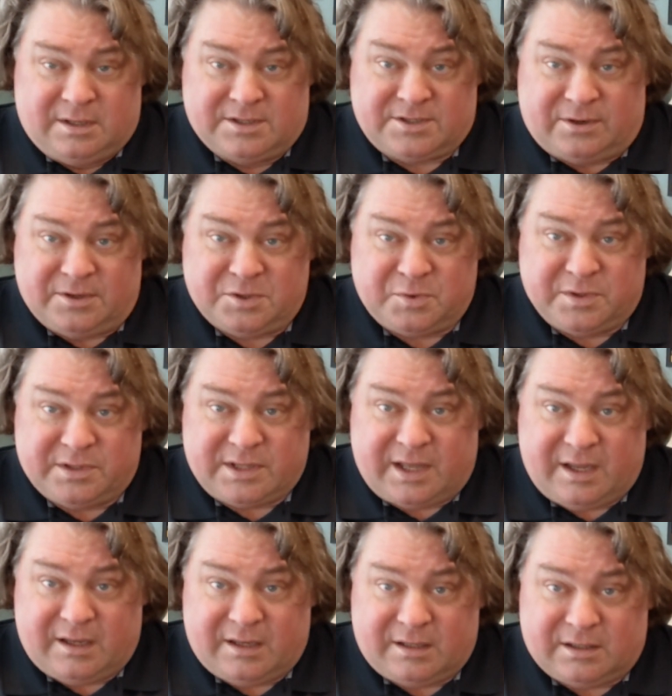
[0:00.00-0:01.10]
starts with
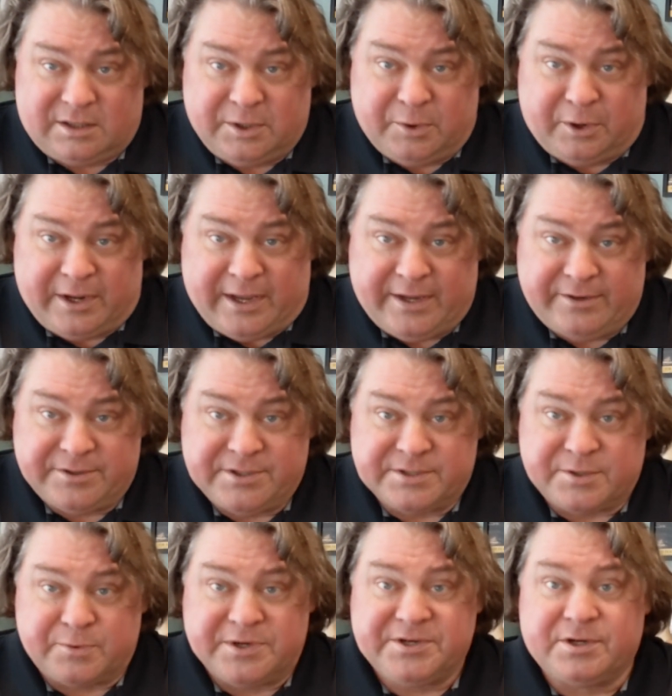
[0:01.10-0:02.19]
Leroy
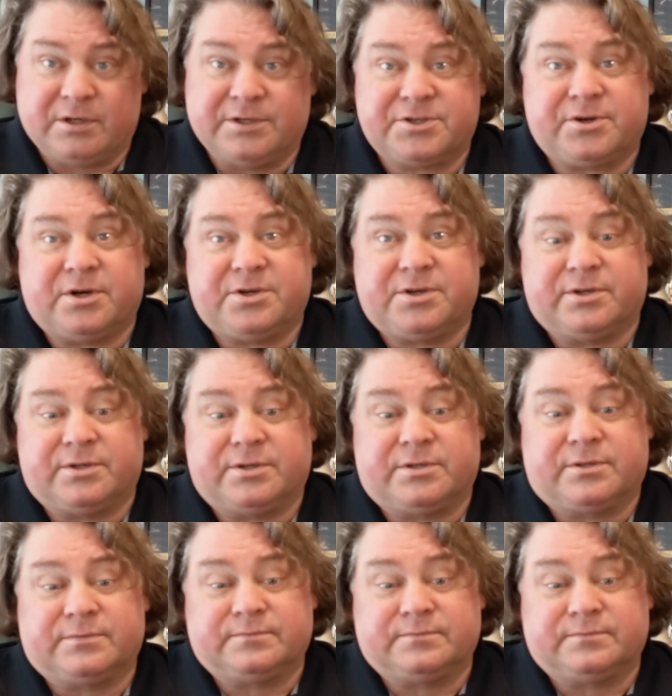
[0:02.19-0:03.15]
Anderson's original instructions.